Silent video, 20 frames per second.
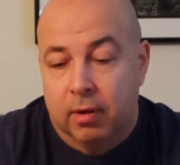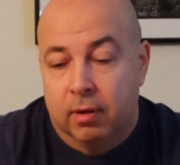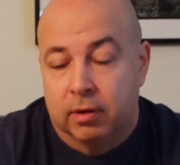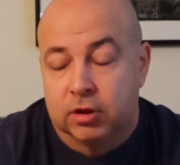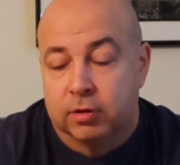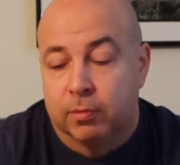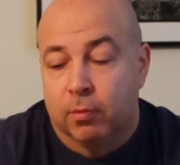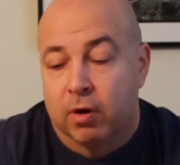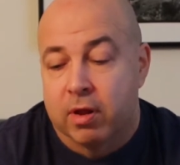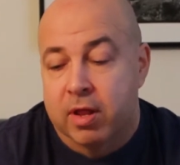
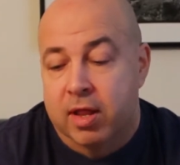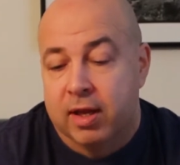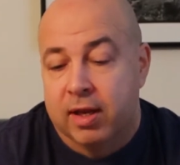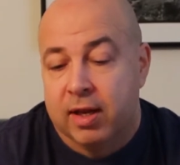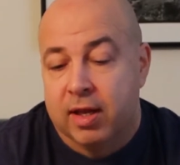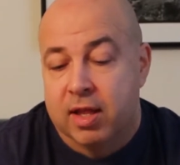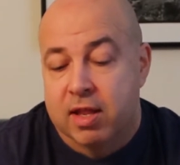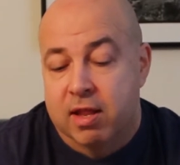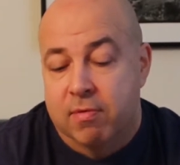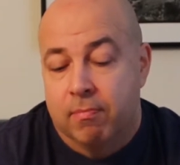smaller
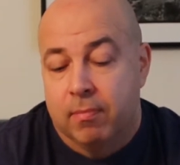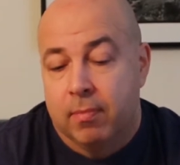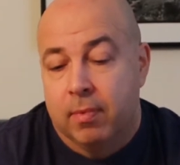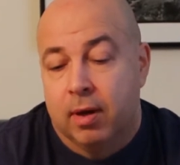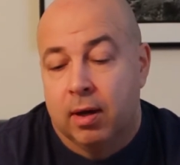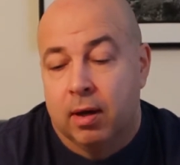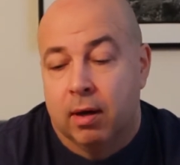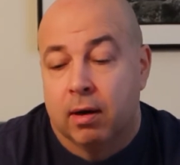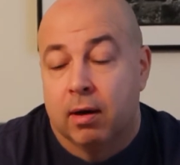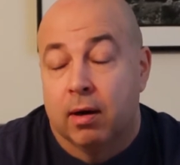cities,
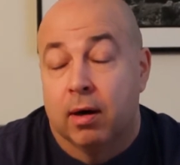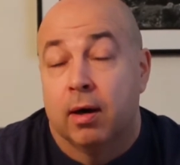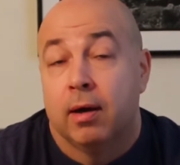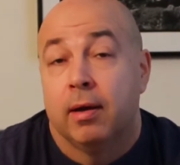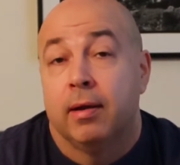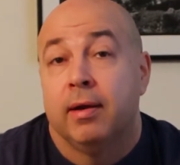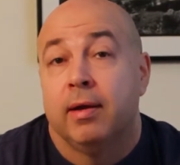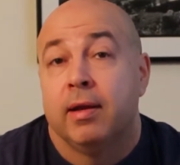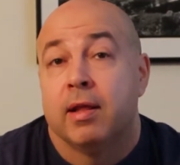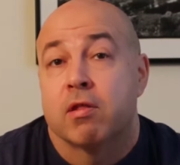
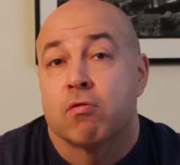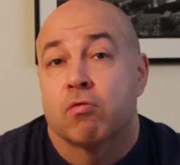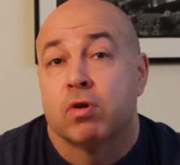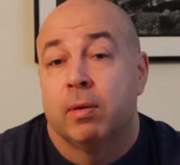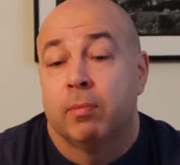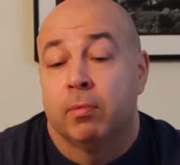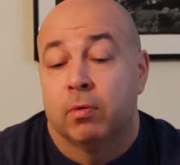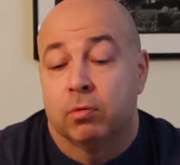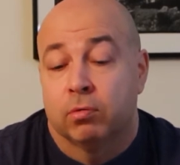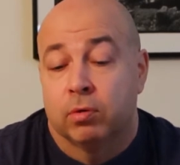are
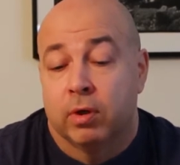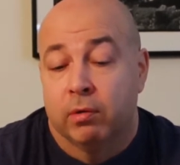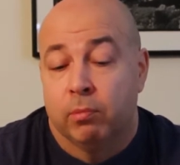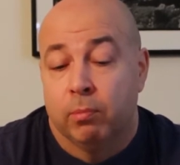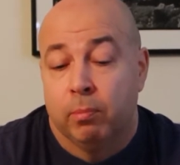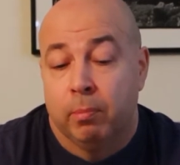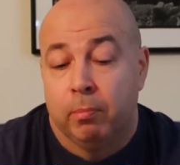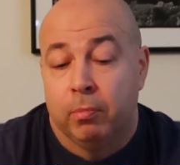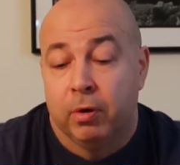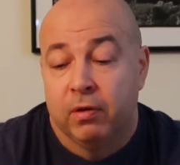described quite
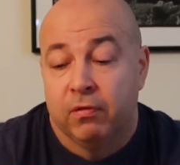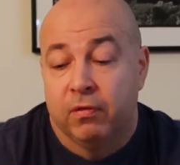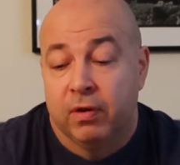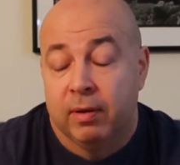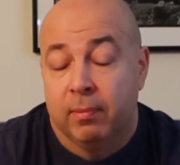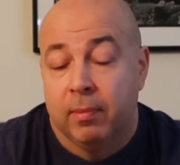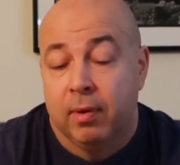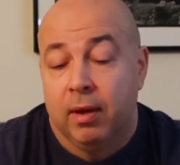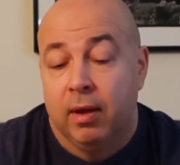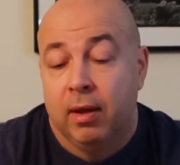briefly,